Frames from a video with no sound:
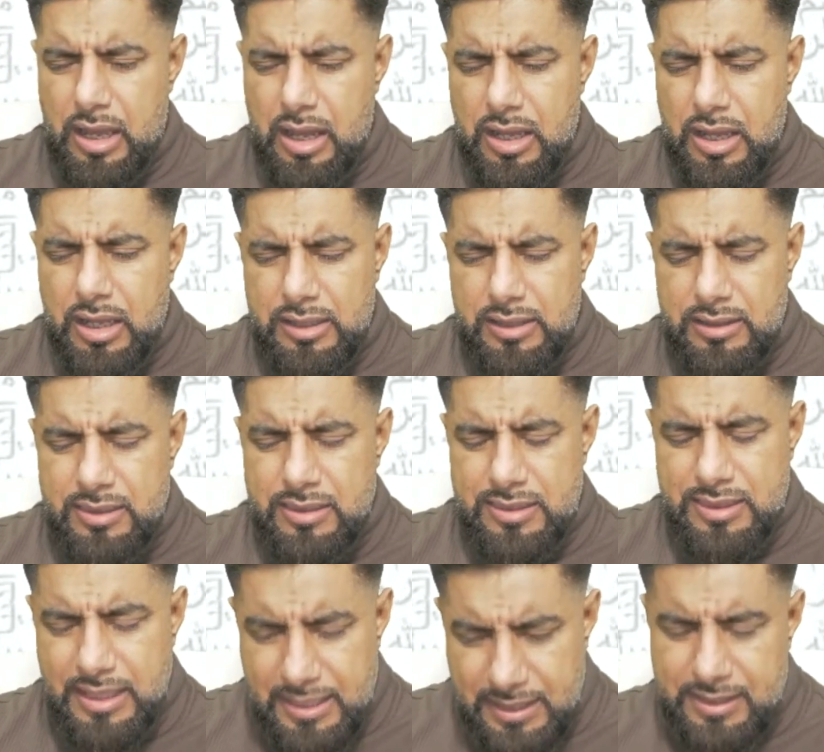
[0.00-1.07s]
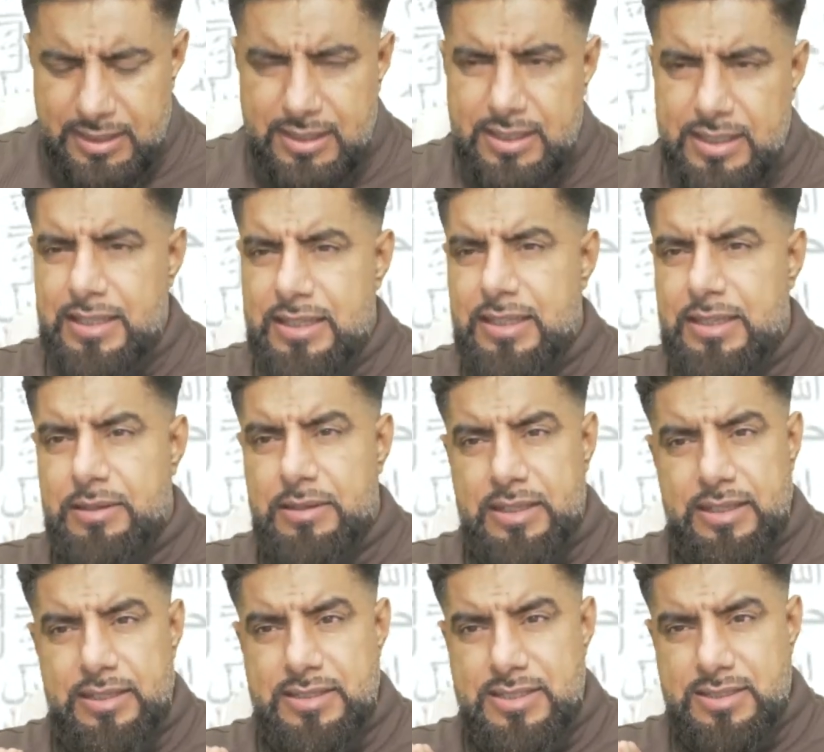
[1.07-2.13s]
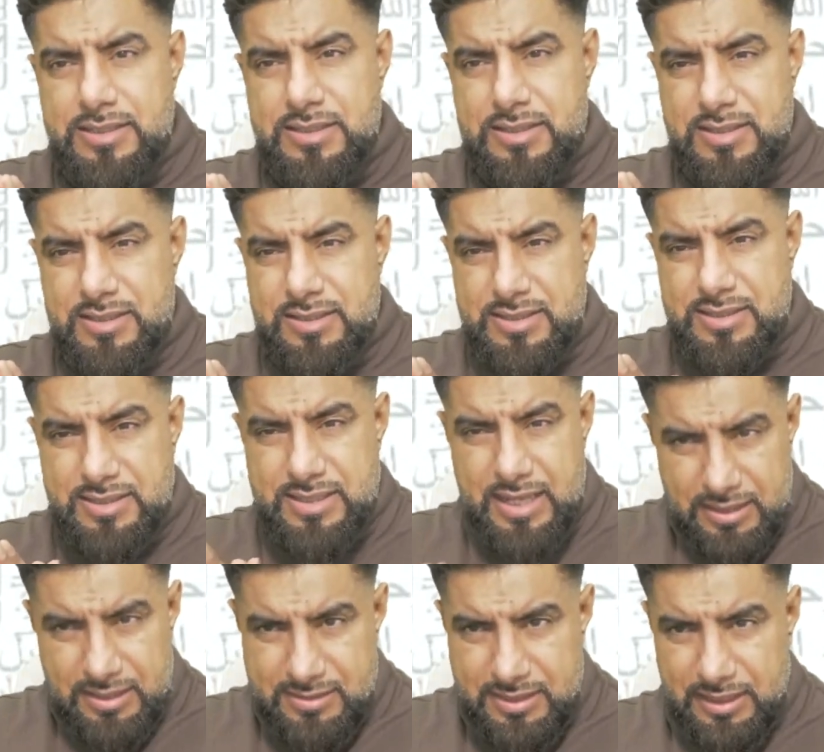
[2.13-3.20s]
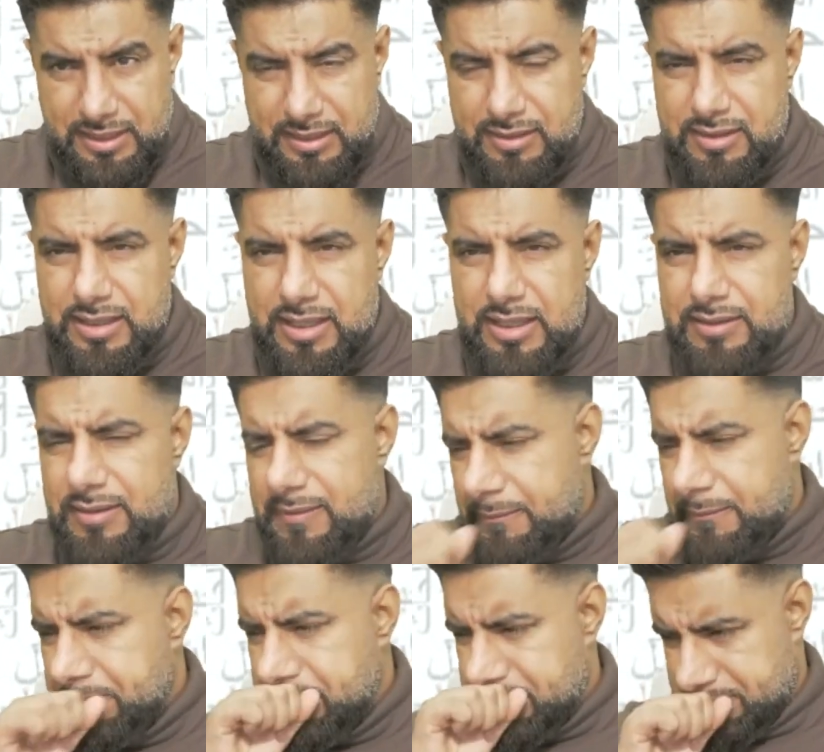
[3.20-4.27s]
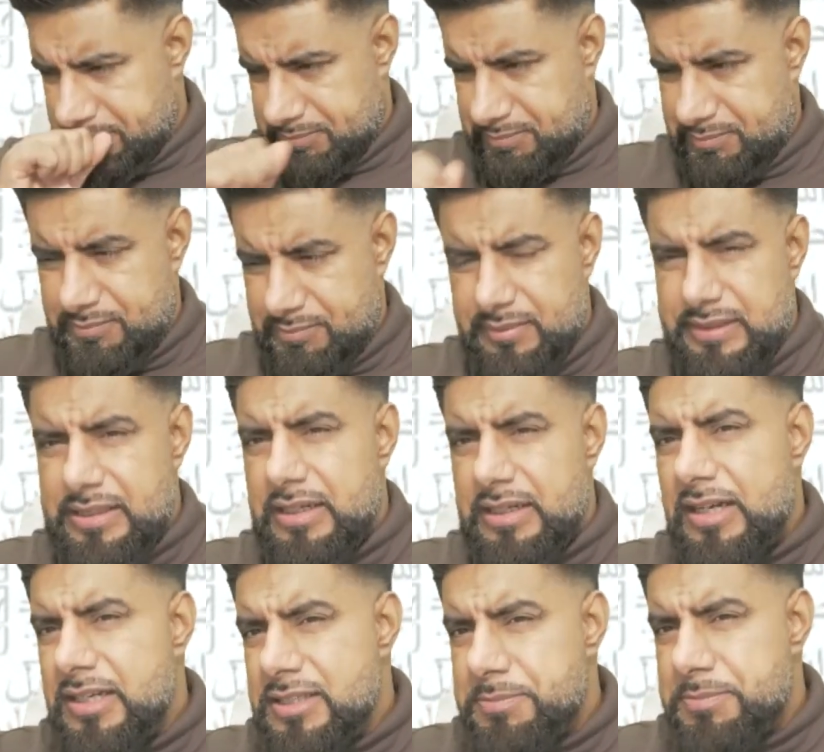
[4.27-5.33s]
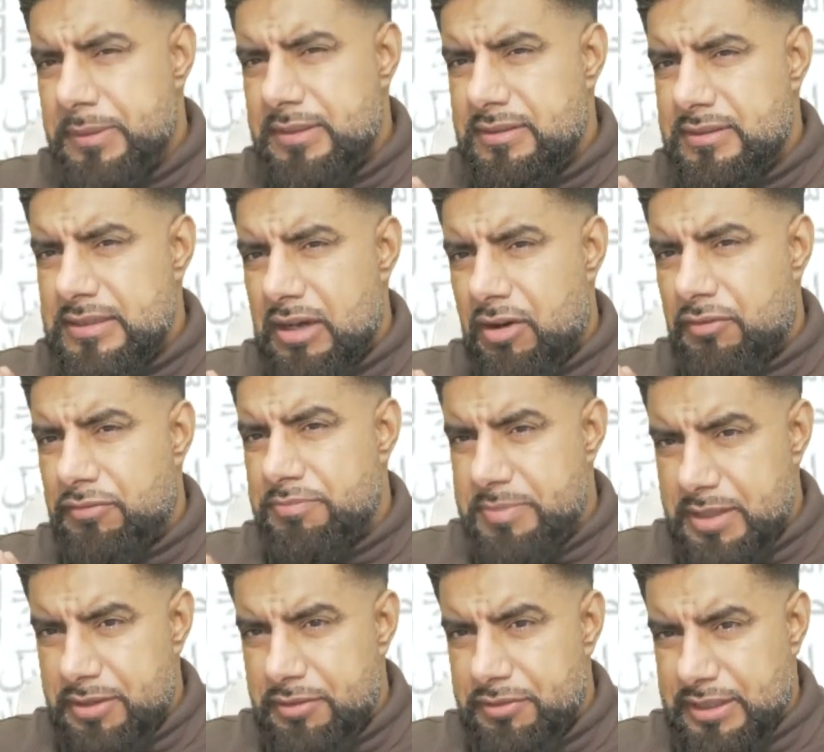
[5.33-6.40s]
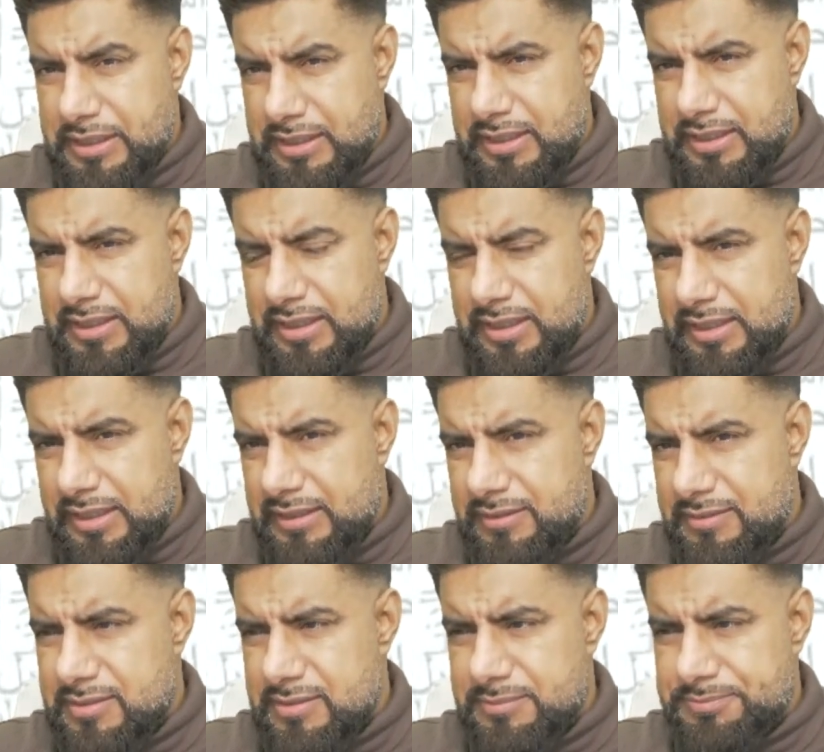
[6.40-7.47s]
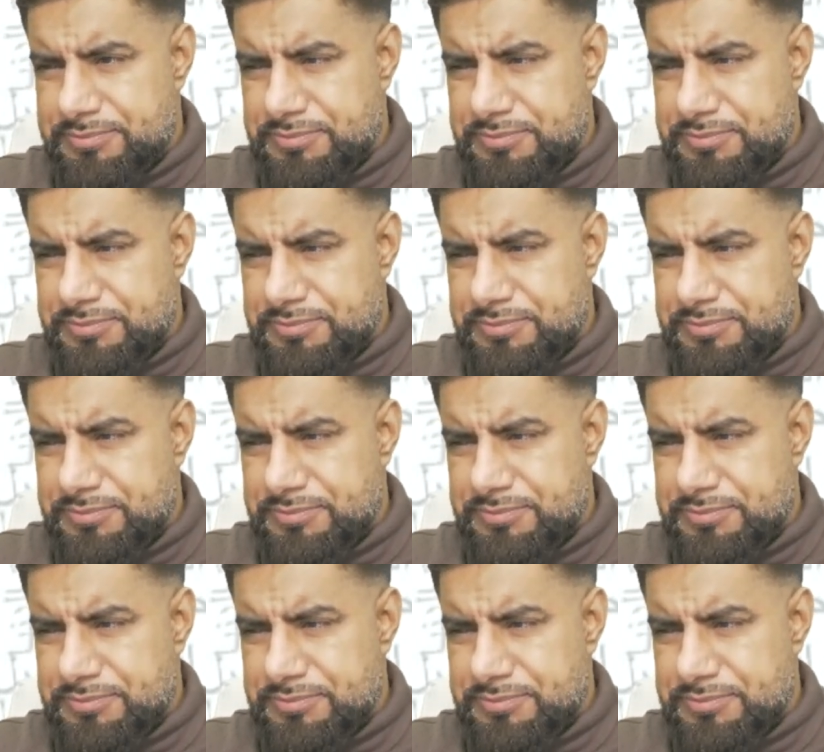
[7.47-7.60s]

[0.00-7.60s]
I think he is stating that the husband of Mary is